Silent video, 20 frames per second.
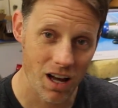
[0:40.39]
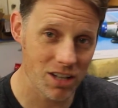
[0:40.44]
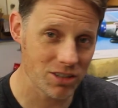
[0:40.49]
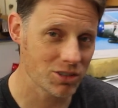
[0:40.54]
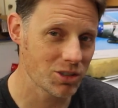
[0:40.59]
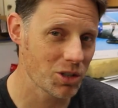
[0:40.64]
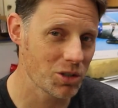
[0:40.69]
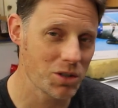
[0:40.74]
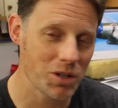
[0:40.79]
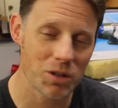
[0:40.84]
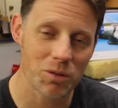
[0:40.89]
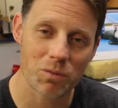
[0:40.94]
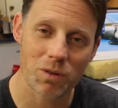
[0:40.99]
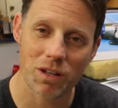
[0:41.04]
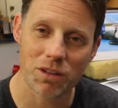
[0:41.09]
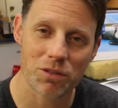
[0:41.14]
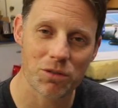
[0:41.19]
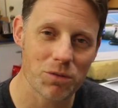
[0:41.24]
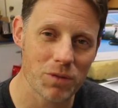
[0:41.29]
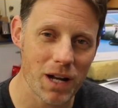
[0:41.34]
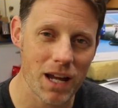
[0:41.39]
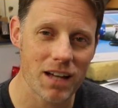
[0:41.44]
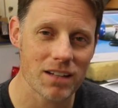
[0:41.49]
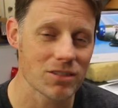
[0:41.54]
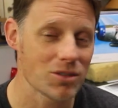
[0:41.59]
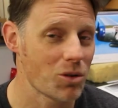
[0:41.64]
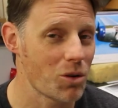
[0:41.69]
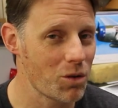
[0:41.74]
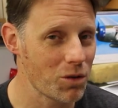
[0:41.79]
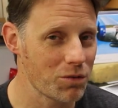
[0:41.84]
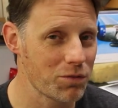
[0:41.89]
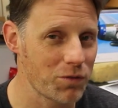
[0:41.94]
Also, you can run 3S or